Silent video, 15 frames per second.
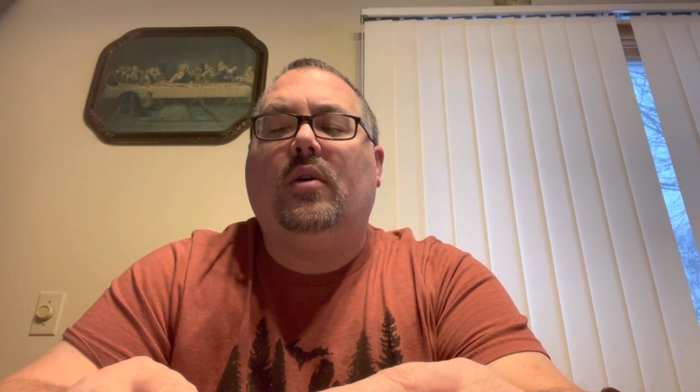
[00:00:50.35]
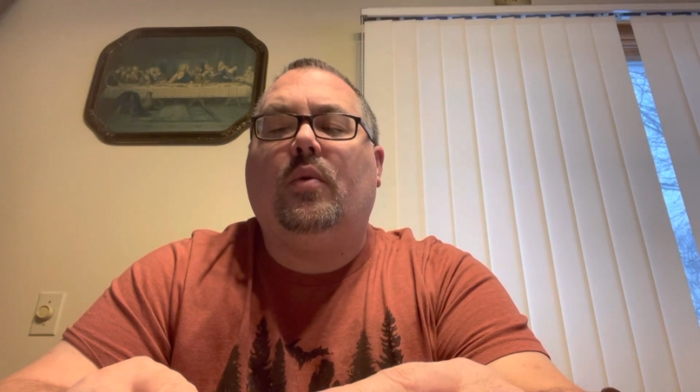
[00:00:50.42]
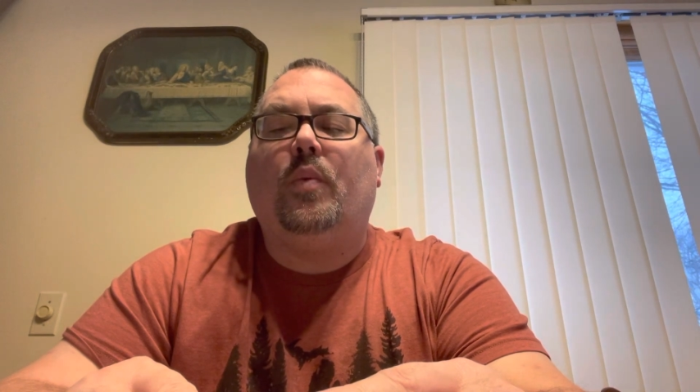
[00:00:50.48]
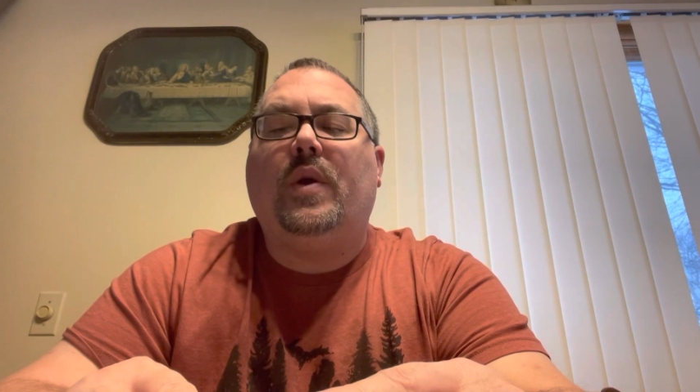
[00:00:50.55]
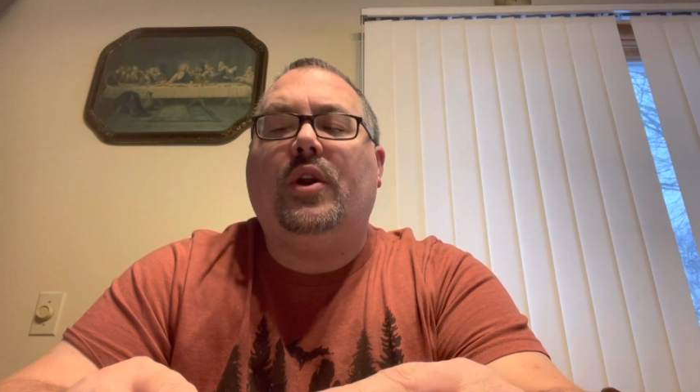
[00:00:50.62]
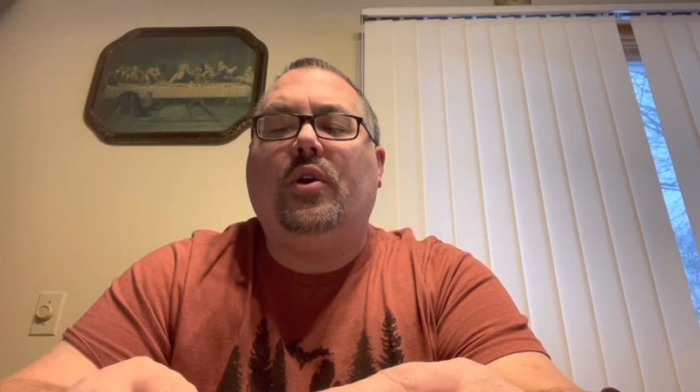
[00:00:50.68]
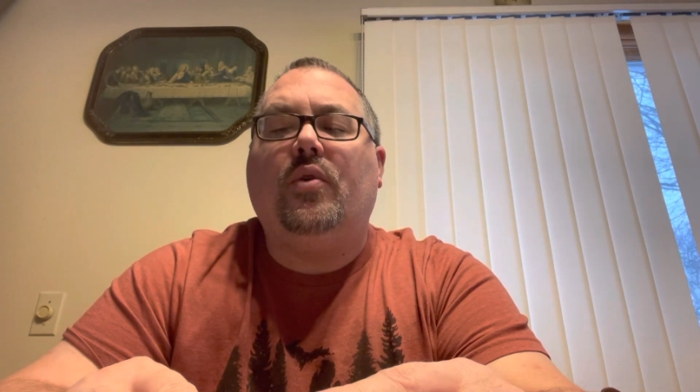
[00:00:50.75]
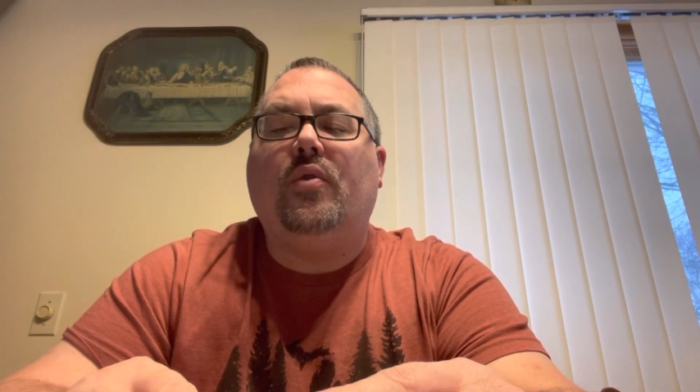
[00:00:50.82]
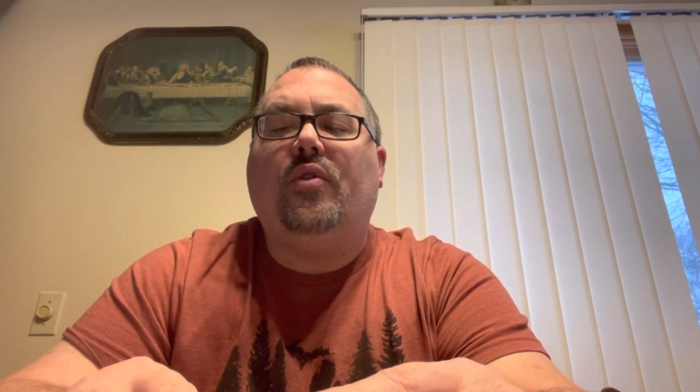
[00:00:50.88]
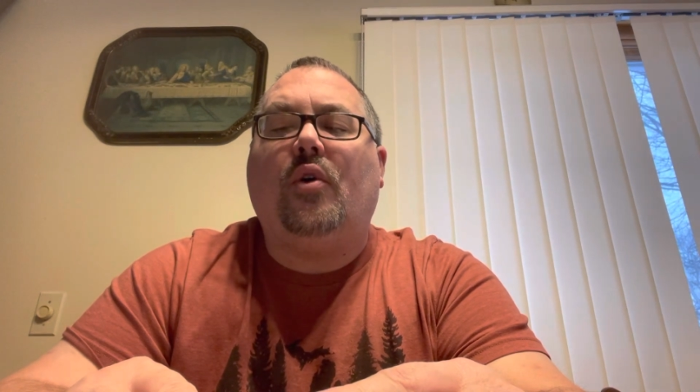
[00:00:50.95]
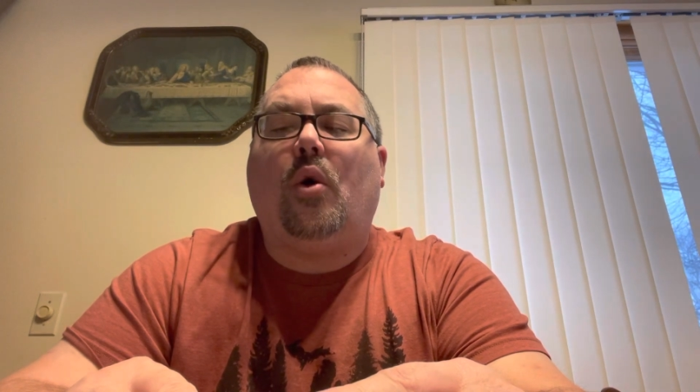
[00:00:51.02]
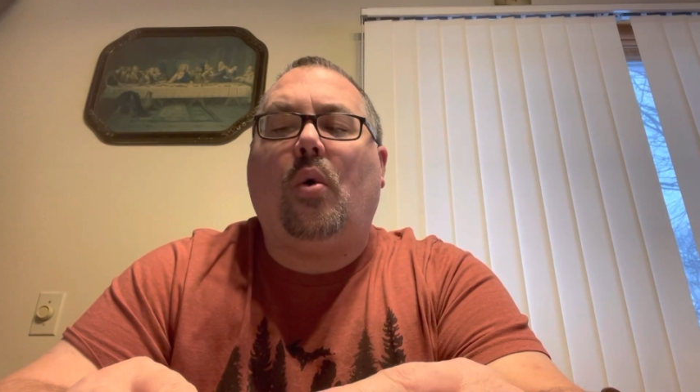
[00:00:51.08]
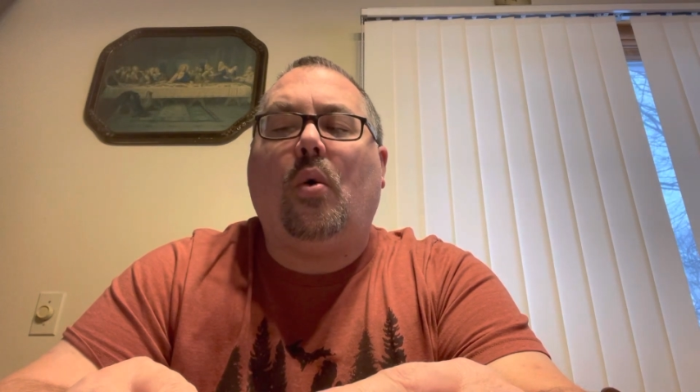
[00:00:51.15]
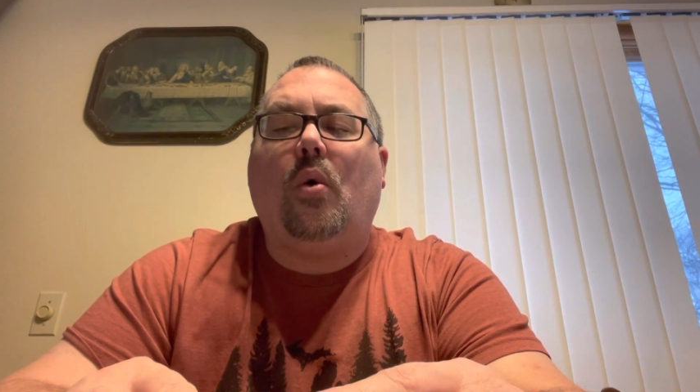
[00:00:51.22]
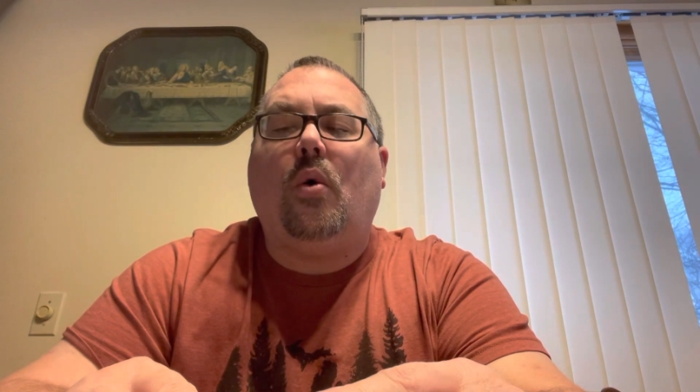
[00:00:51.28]
Renew the
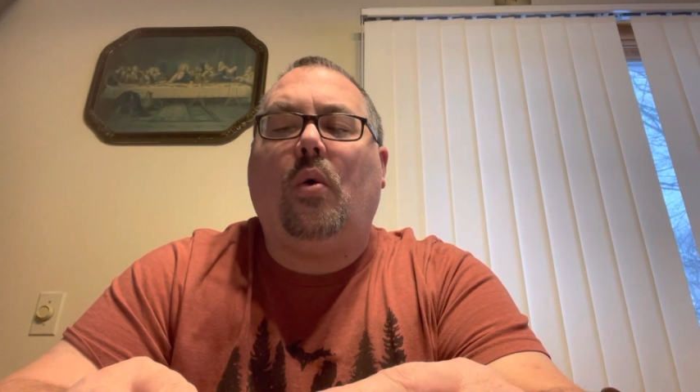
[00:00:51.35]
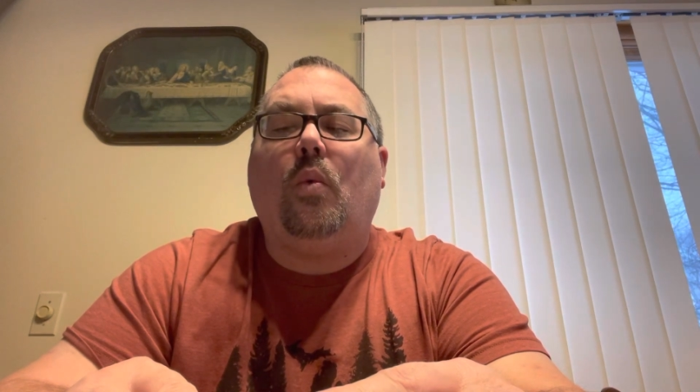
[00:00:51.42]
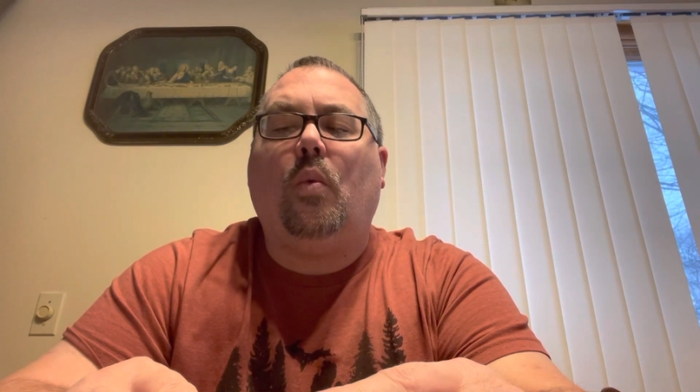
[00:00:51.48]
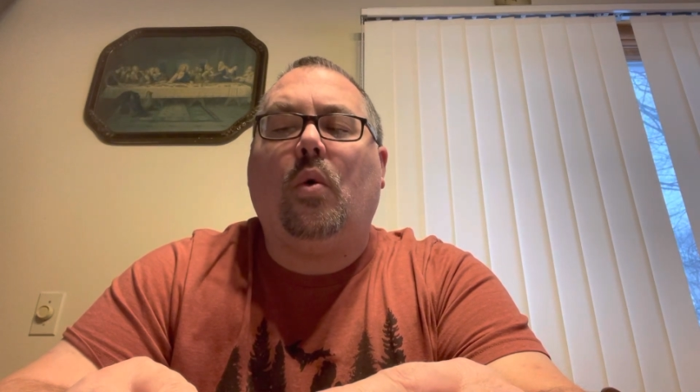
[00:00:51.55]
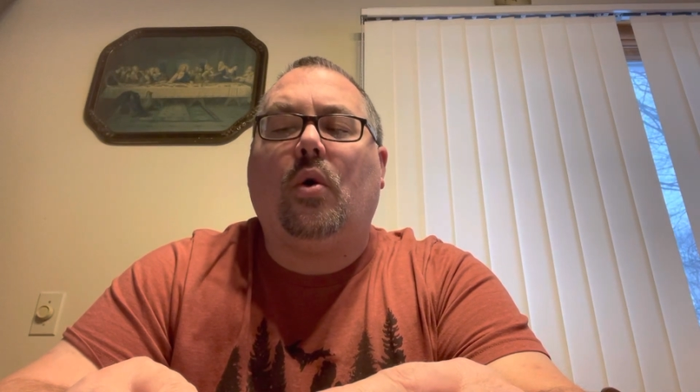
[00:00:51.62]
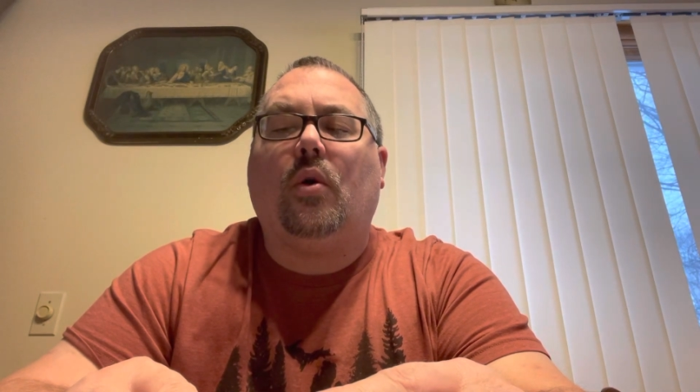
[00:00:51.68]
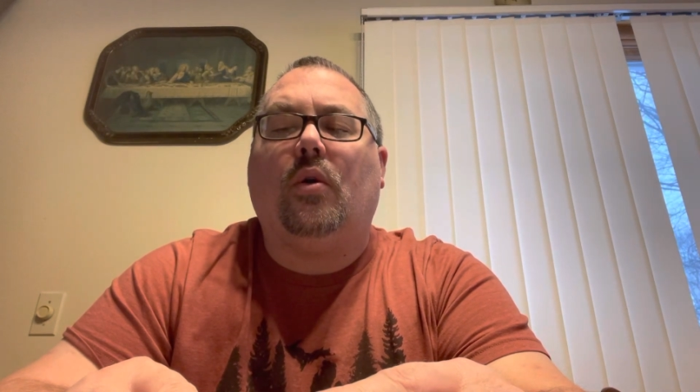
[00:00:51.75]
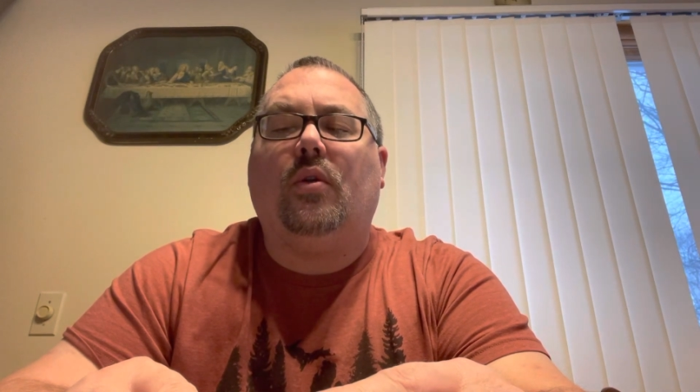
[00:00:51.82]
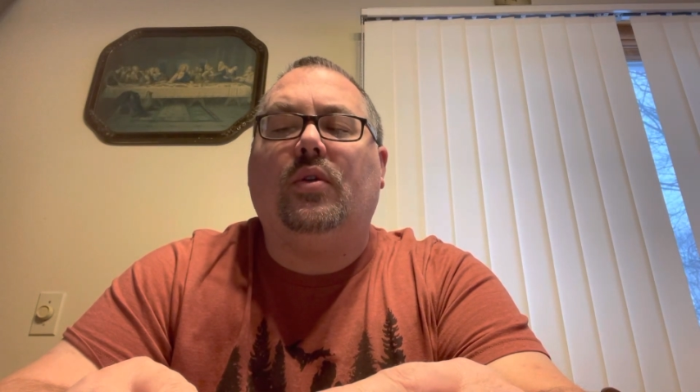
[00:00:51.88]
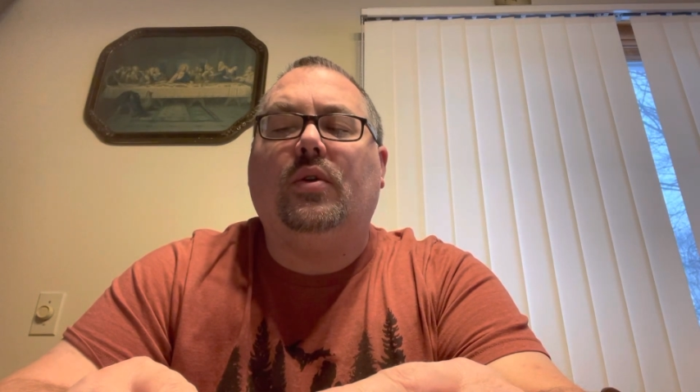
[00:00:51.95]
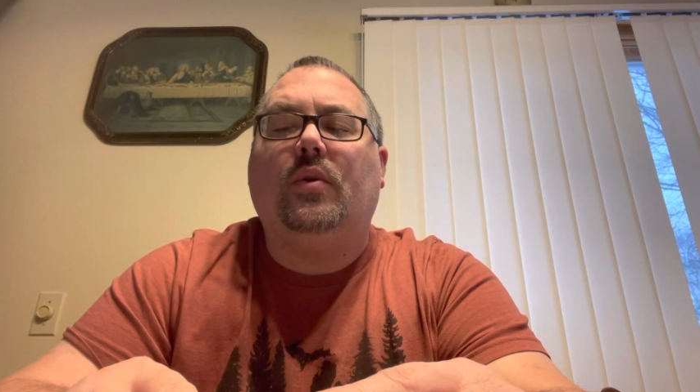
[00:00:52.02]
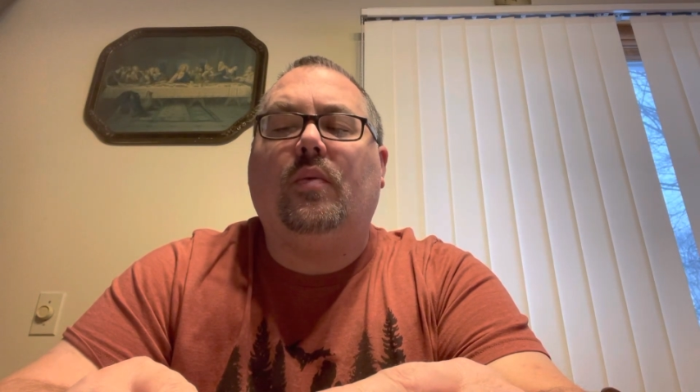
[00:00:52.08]
whole world